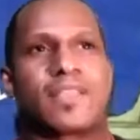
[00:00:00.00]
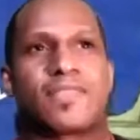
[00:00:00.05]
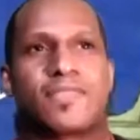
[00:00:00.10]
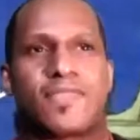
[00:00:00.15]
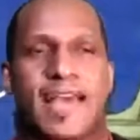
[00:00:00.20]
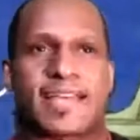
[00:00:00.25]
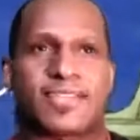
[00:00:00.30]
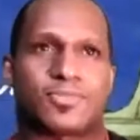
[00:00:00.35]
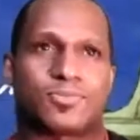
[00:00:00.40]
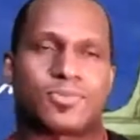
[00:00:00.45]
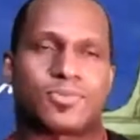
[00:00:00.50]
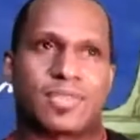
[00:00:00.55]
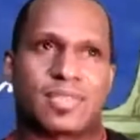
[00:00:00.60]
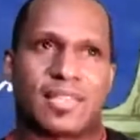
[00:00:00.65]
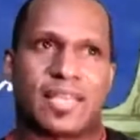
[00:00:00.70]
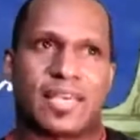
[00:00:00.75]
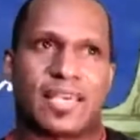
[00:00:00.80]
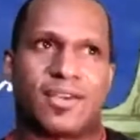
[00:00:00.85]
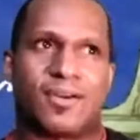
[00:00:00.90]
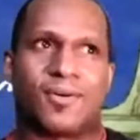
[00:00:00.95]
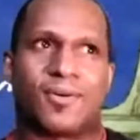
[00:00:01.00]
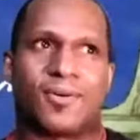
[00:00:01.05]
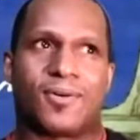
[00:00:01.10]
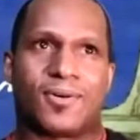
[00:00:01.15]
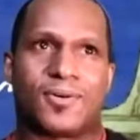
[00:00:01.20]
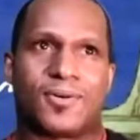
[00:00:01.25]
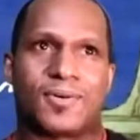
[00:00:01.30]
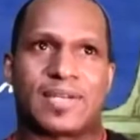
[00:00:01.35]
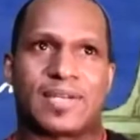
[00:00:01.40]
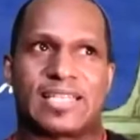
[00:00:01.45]
That's when they
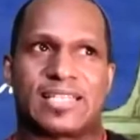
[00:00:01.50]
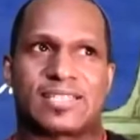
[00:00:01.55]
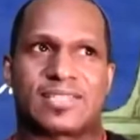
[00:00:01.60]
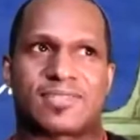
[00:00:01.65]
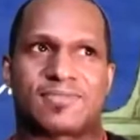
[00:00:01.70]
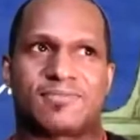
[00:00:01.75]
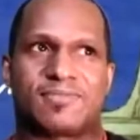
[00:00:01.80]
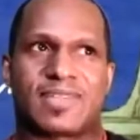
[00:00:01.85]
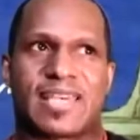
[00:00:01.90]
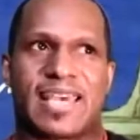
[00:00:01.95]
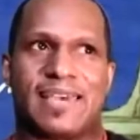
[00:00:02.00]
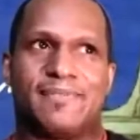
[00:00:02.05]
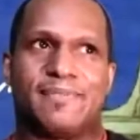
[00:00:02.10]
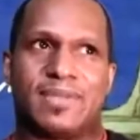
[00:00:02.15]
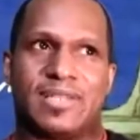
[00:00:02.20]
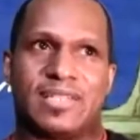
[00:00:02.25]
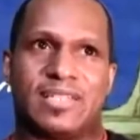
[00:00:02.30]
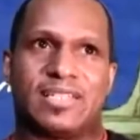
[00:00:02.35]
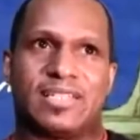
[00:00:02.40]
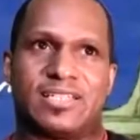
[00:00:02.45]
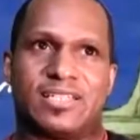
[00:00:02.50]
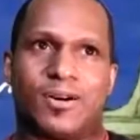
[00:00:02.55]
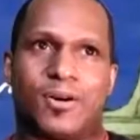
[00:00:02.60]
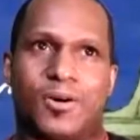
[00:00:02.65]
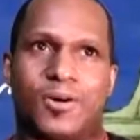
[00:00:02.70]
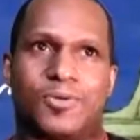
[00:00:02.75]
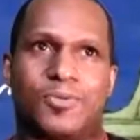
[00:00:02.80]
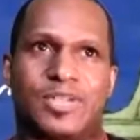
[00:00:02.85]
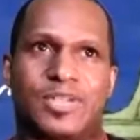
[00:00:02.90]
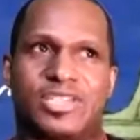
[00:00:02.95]
always, gay media
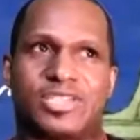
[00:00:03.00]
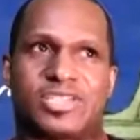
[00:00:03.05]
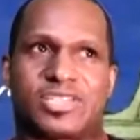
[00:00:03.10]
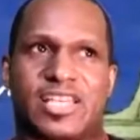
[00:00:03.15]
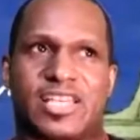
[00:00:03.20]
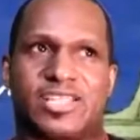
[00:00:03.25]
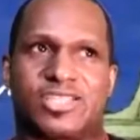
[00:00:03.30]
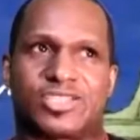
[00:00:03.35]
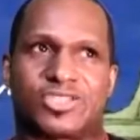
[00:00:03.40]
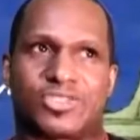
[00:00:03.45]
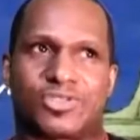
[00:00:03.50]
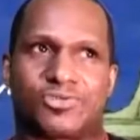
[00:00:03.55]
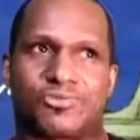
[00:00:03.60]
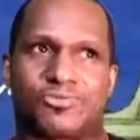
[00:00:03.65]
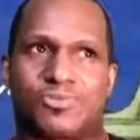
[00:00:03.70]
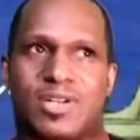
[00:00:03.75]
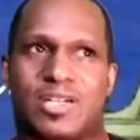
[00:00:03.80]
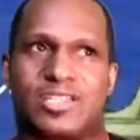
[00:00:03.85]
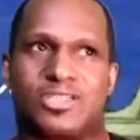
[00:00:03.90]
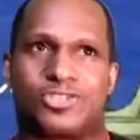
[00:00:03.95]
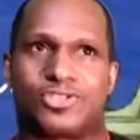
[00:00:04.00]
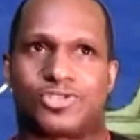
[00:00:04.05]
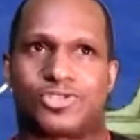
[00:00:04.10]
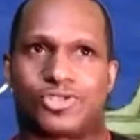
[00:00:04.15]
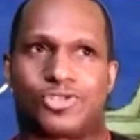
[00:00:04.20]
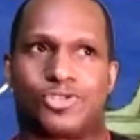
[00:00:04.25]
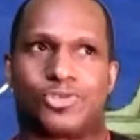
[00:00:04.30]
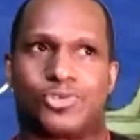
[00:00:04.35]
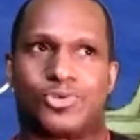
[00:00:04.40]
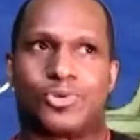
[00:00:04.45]
always tends to run
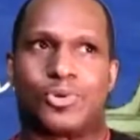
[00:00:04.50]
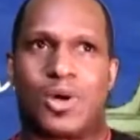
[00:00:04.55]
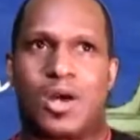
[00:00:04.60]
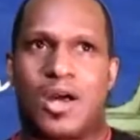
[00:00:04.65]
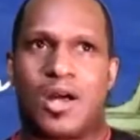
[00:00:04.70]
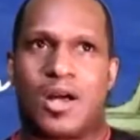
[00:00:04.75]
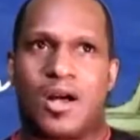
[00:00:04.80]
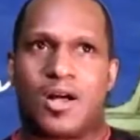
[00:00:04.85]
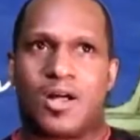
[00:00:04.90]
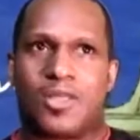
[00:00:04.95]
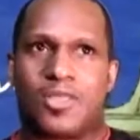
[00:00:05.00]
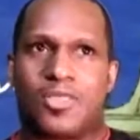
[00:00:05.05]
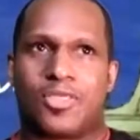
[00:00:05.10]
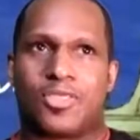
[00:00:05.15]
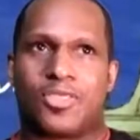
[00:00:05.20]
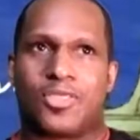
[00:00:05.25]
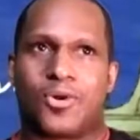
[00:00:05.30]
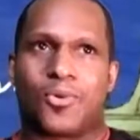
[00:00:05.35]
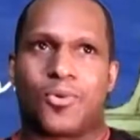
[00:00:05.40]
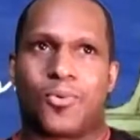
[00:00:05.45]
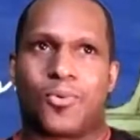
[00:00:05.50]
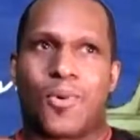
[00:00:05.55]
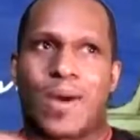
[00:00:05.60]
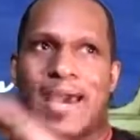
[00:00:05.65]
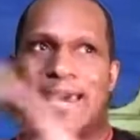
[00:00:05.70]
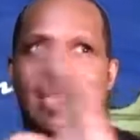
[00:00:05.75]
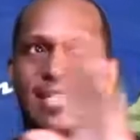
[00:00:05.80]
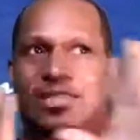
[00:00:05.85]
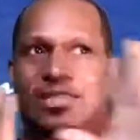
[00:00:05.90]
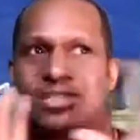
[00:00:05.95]
to the
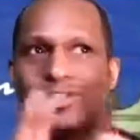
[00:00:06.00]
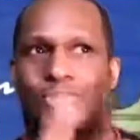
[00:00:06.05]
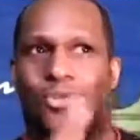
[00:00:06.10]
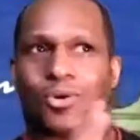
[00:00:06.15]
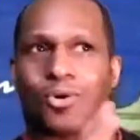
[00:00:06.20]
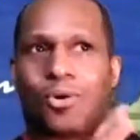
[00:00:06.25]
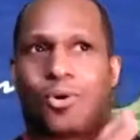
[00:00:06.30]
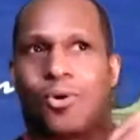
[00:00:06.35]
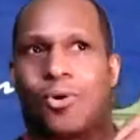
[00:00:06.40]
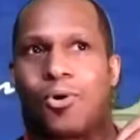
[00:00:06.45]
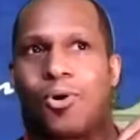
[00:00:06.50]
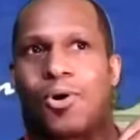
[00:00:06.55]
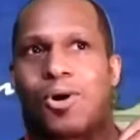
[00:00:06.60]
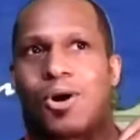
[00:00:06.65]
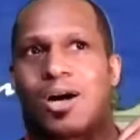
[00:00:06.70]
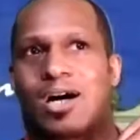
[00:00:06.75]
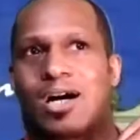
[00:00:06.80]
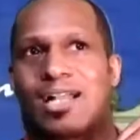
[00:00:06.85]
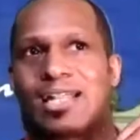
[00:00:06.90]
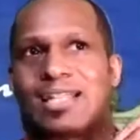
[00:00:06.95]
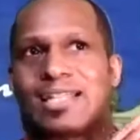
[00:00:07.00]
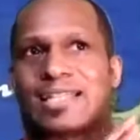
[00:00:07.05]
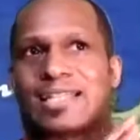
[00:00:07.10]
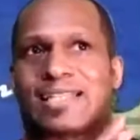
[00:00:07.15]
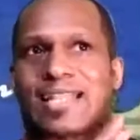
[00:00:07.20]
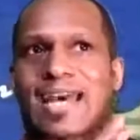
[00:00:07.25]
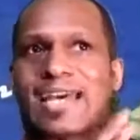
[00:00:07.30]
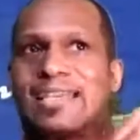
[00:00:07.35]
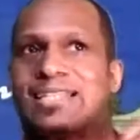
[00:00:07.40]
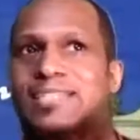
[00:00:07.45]
white or
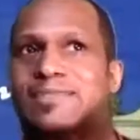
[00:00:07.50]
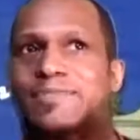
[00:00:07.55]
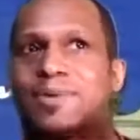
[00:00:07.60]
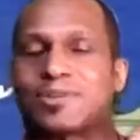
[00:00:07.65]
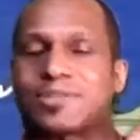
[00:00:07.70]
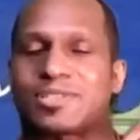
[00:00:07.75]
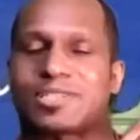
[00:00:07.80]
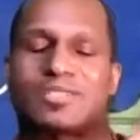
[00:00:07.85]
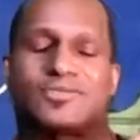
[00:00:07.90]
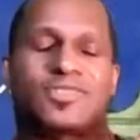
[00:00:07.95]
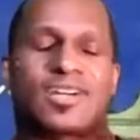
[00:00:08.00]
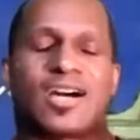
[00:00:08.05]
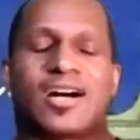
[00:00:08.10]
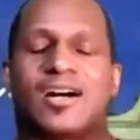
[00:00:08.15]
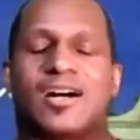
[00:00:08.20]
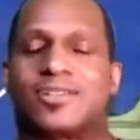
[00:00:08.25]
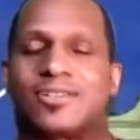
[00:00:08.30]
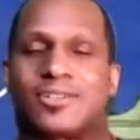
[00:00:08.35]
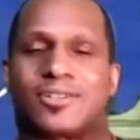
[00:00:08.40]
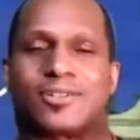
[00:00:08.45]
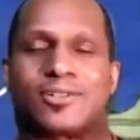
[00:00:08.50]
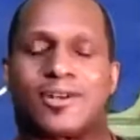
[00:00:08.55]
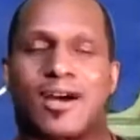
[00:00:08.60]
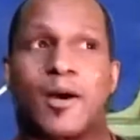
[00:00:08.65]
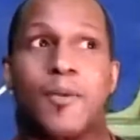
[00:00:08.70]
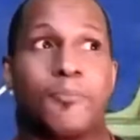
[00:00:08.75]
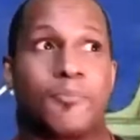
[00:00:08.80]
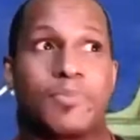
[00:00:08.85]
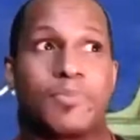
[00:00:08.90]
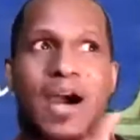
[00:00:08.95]
light person of color
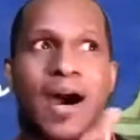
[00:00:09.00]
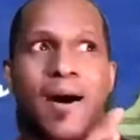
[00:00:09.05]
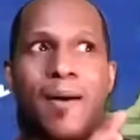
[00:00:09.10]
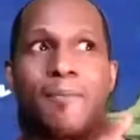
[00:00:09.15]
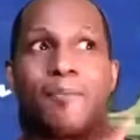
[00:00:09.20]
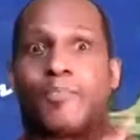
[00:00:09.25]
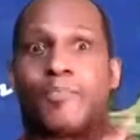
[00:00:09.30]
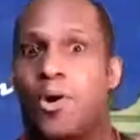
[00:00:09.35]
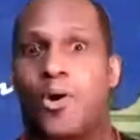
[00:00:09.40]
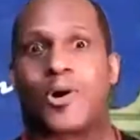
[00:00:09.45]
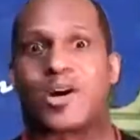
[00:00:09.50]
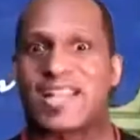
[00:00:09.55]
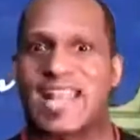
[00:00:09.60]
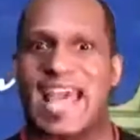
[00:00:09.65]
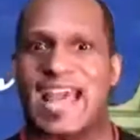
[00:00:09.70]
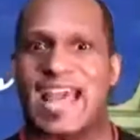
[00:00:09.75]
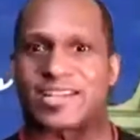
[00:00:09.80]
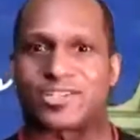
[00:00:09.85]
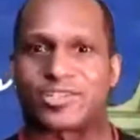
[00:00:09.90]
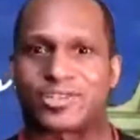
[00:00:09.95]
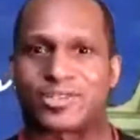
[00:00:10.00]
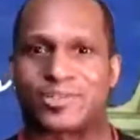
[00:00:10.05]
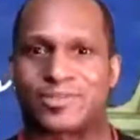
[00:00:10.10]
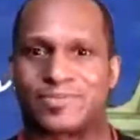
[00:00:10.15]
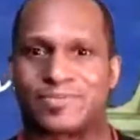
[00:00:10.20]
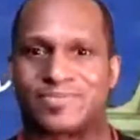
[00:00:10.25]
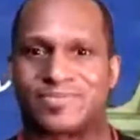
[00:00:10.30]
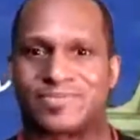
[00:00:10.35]
porn actor,